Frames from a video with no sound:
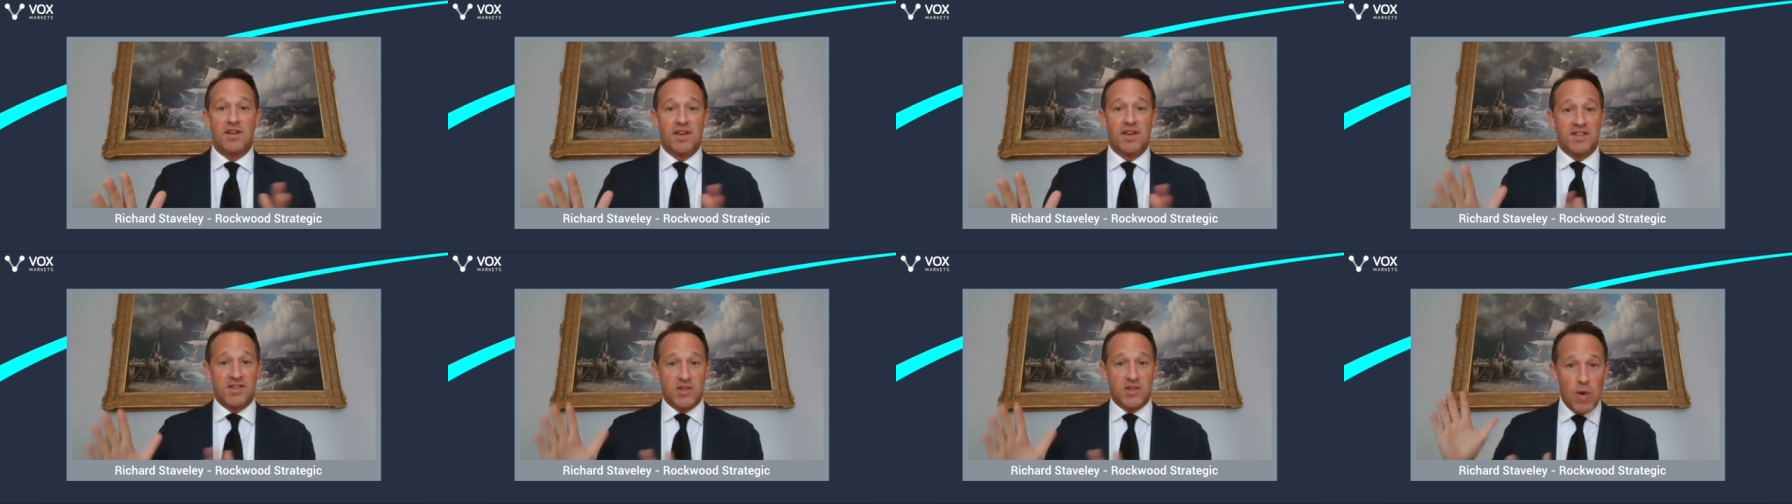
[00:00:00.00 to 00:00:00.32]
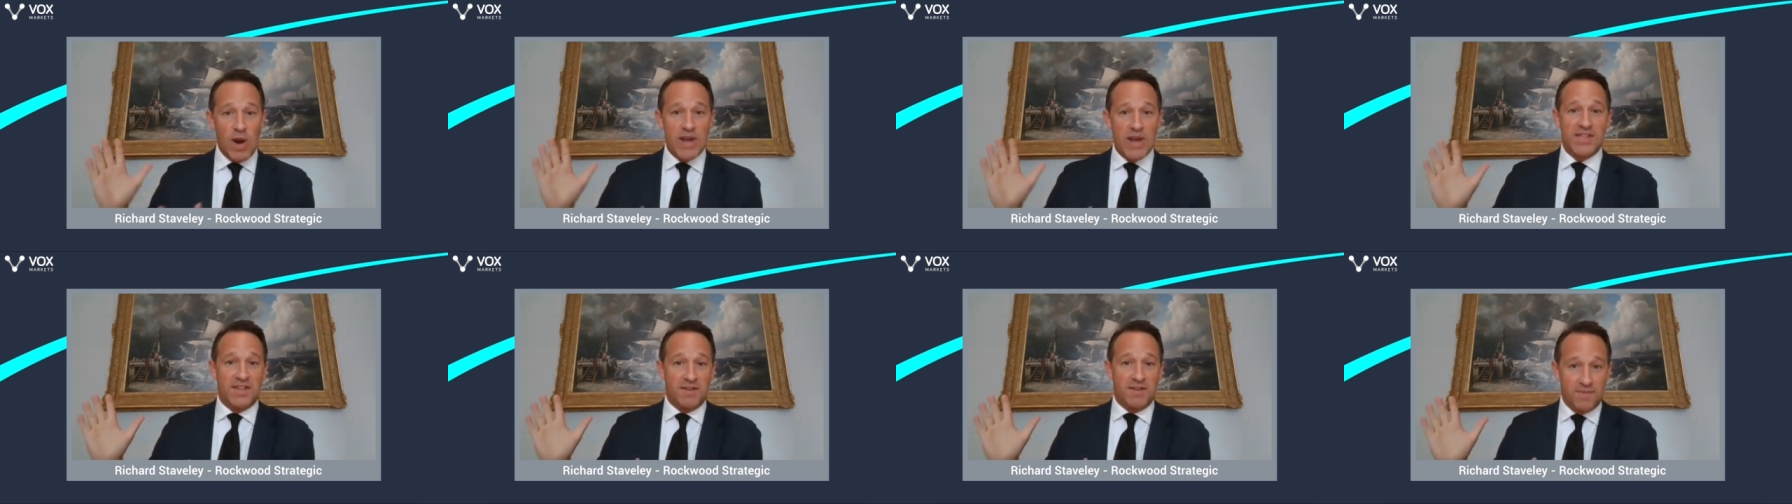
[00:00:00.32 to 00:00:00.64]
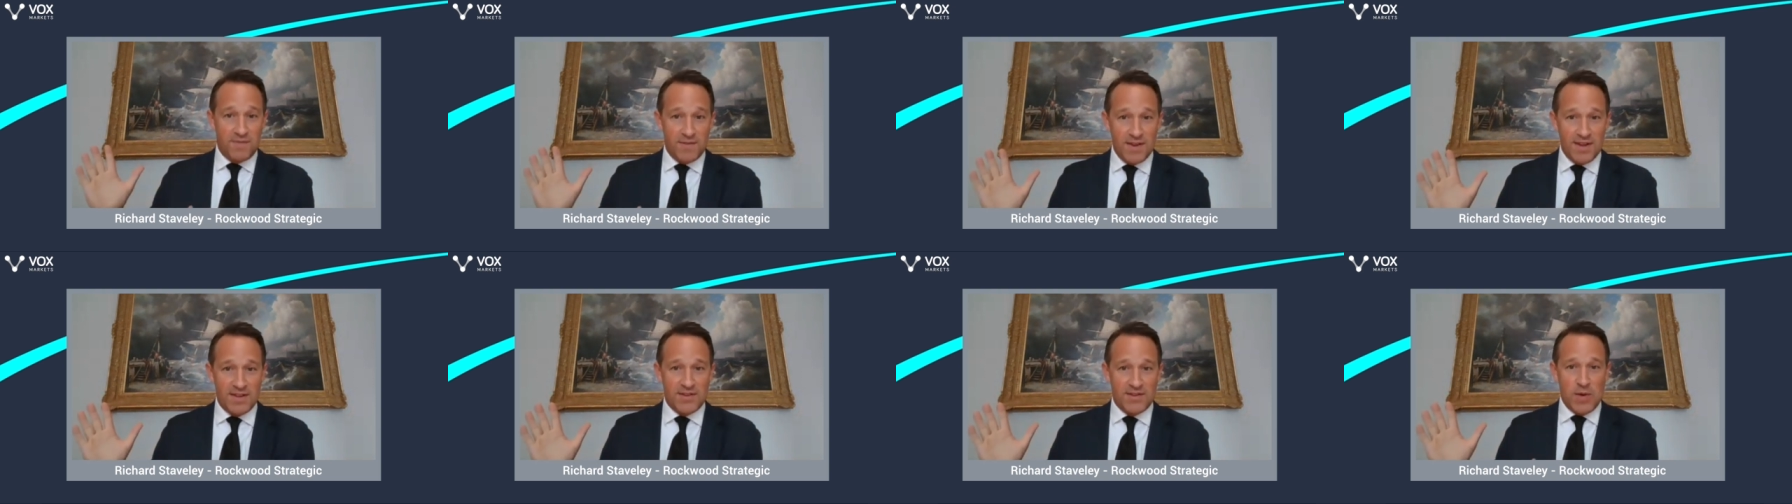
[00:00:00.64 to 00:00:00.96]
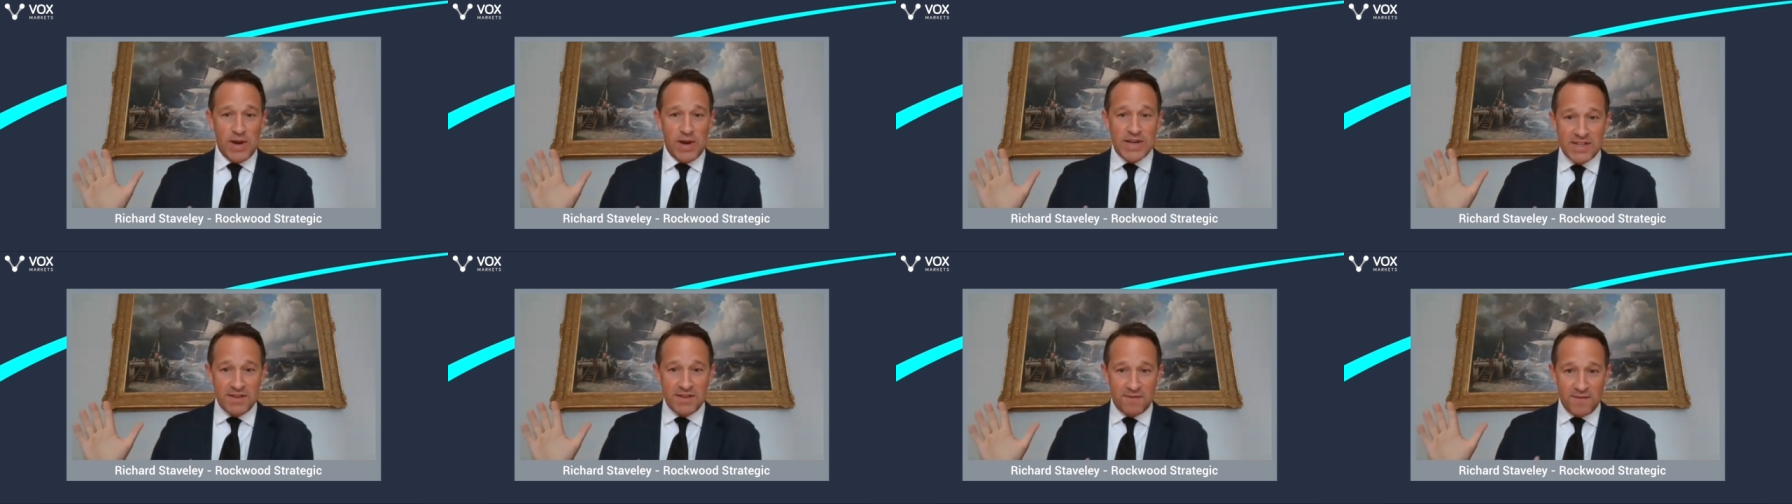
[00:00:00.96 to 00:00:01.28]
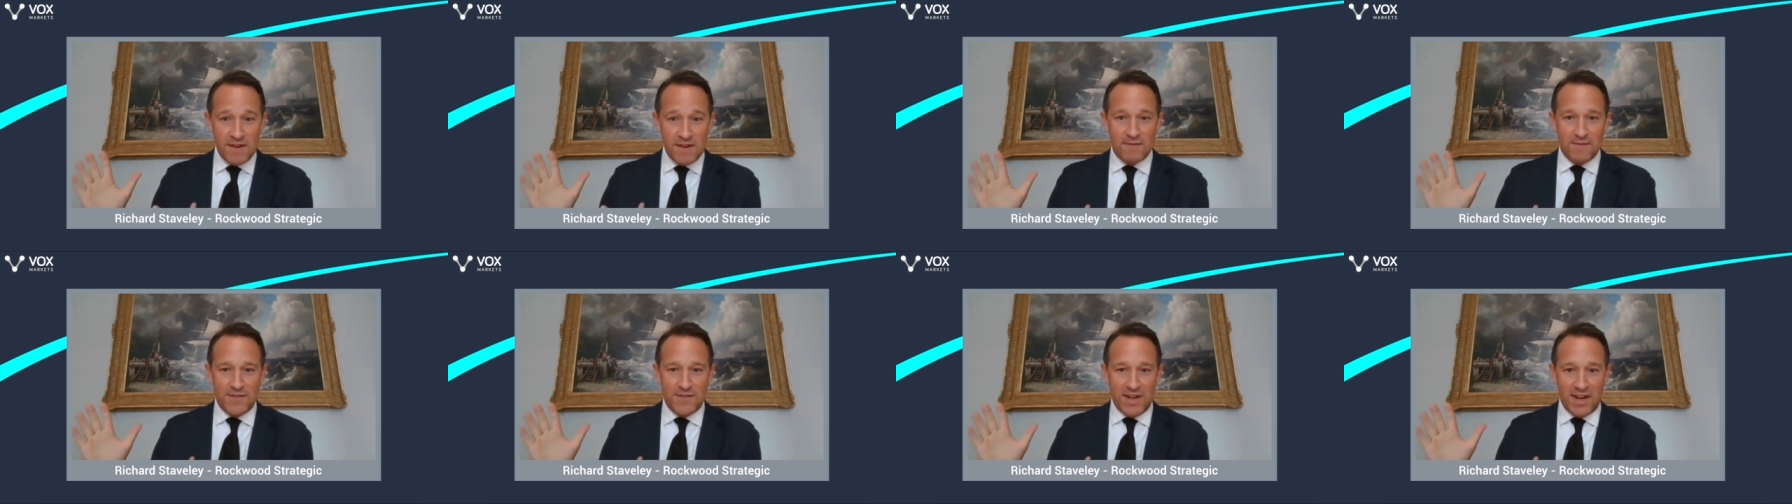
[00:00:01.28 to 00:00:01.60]
it's
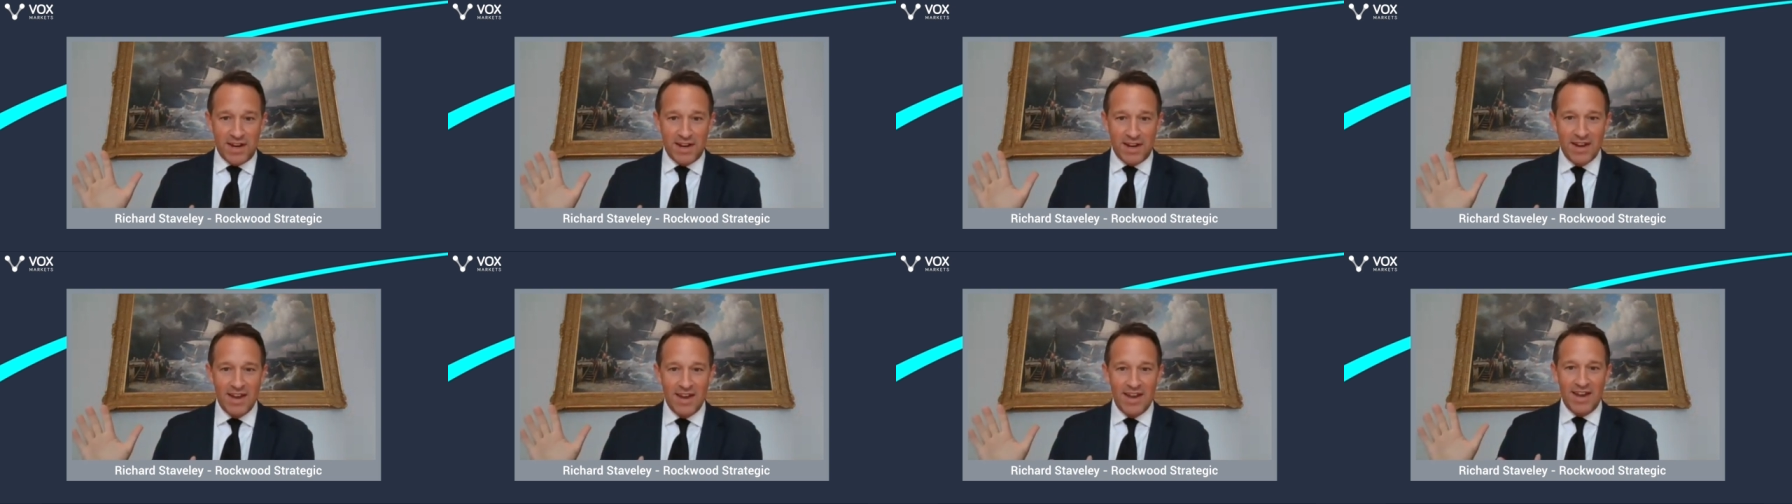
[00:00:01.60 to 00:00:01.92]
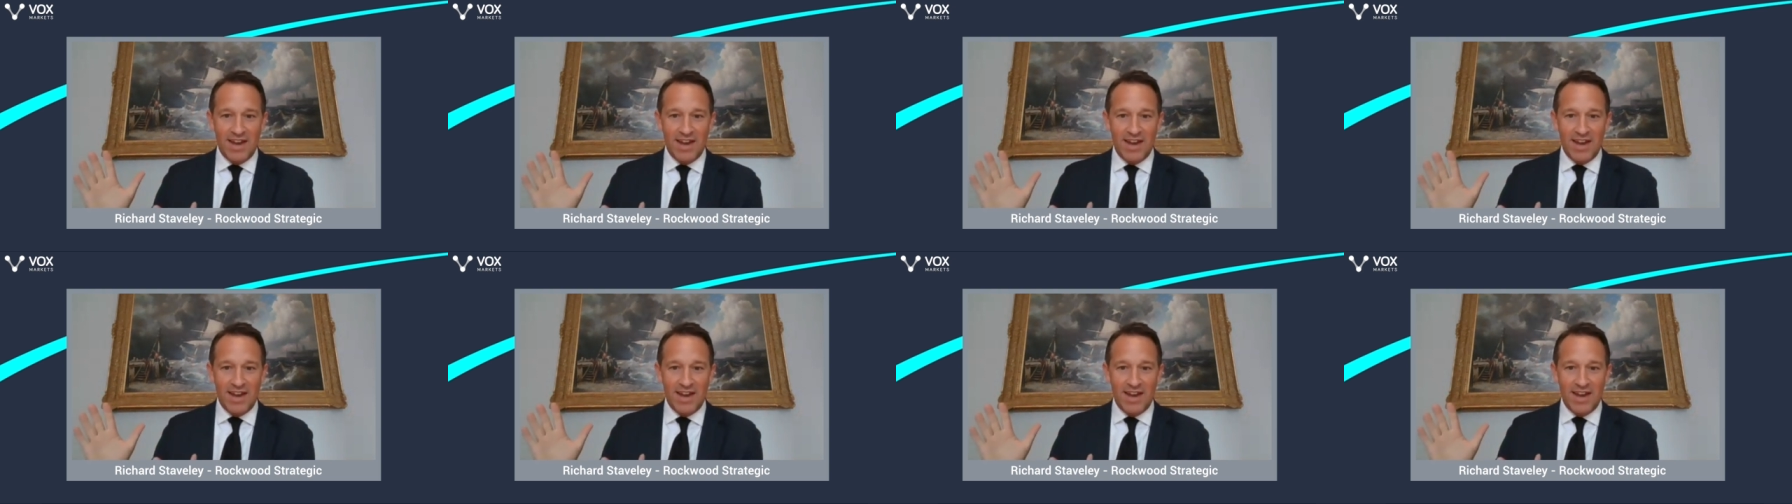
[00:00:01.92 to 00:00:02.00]
2050.